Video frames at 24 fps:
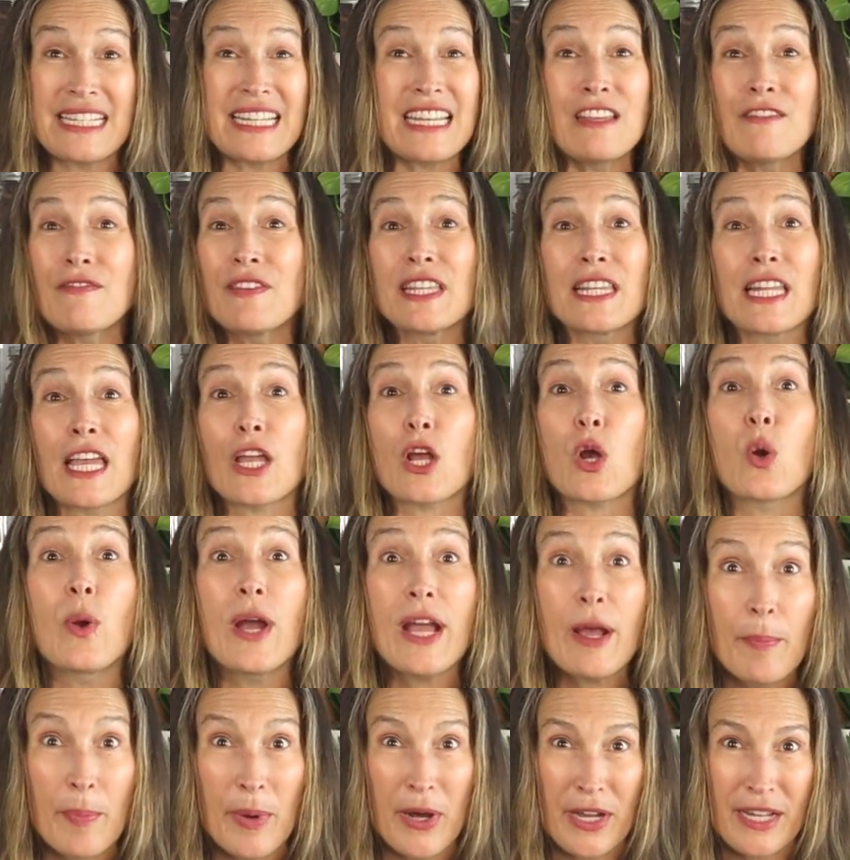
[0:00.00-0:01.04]
Even like
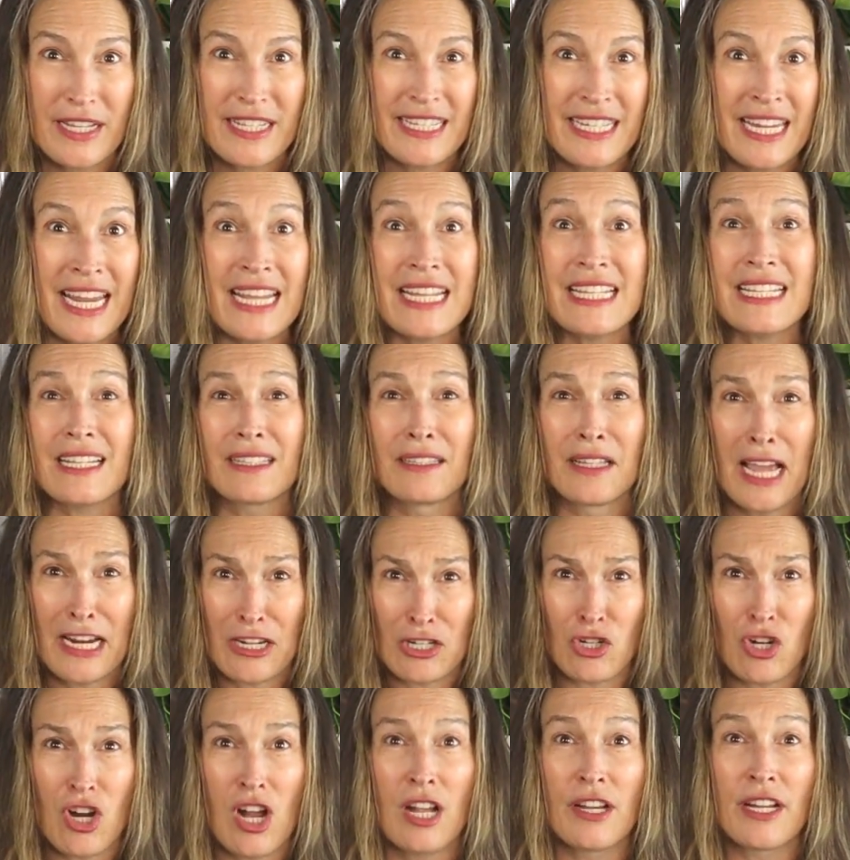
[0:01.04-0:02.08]
QuickBooks takes
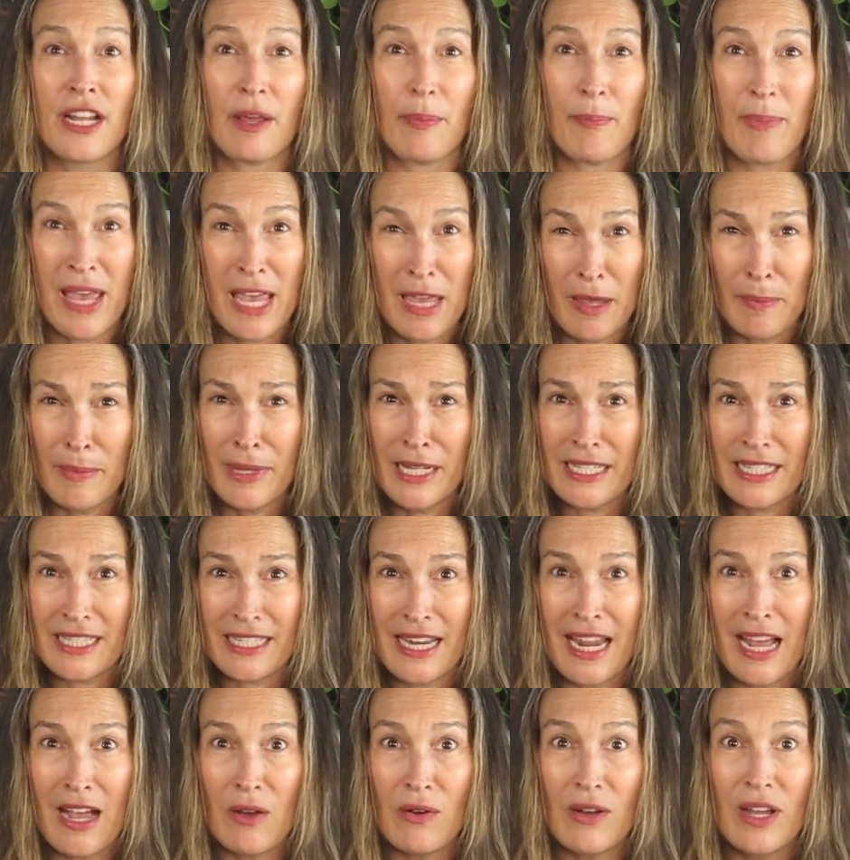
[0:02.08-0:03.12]
electronic payments
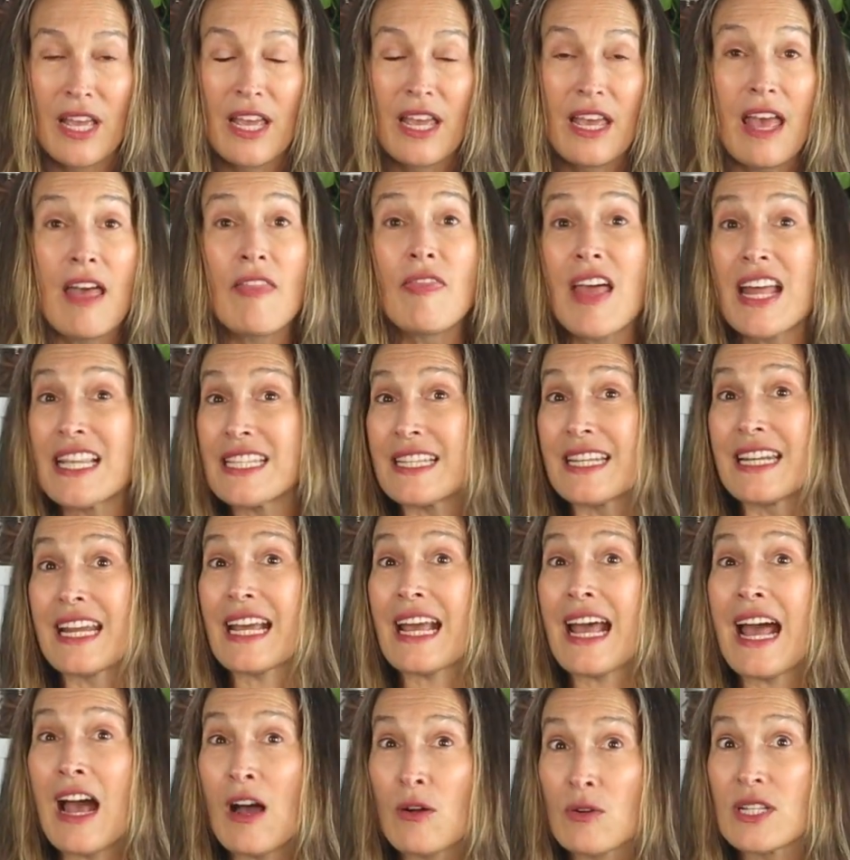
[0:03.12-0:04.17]
now, and that's an
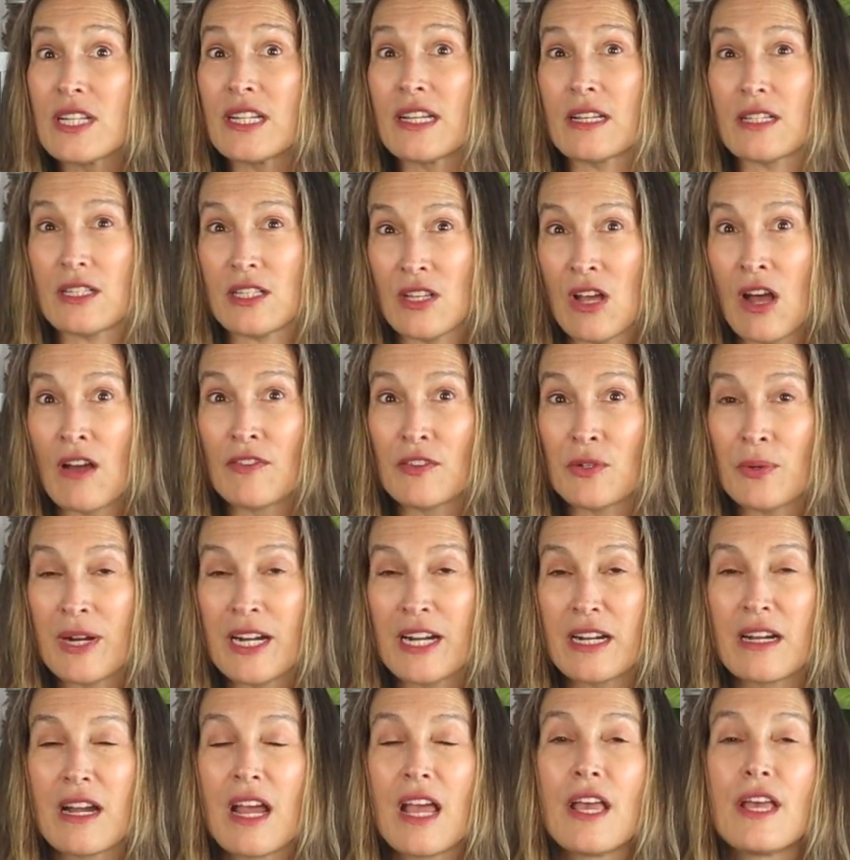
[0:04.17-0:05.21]
accounting
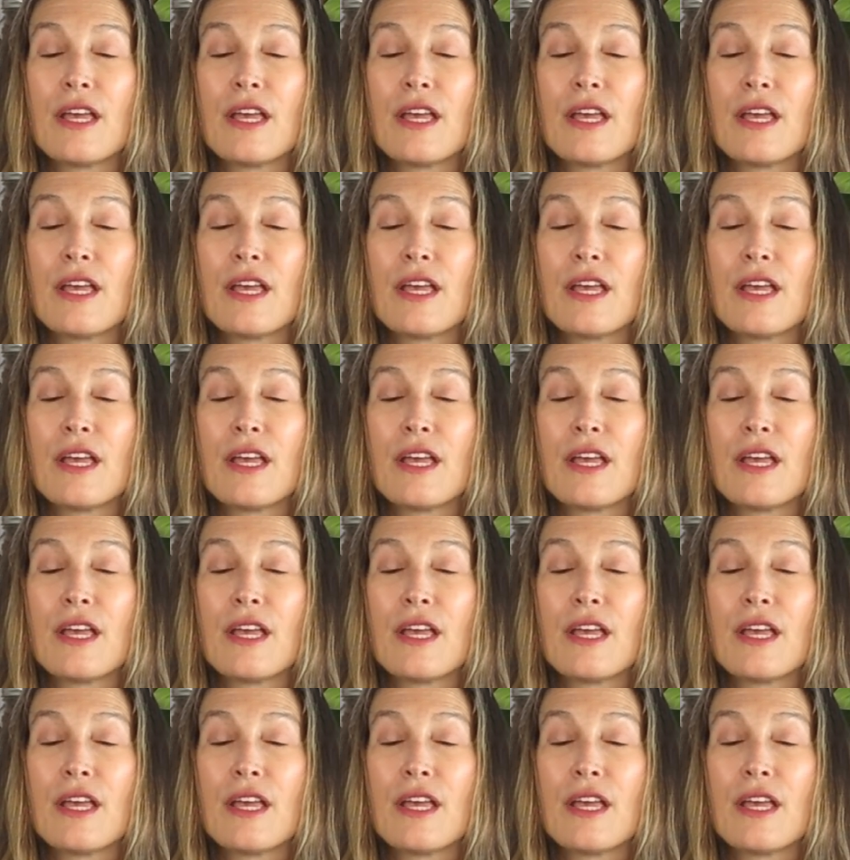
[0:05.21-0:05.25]
software.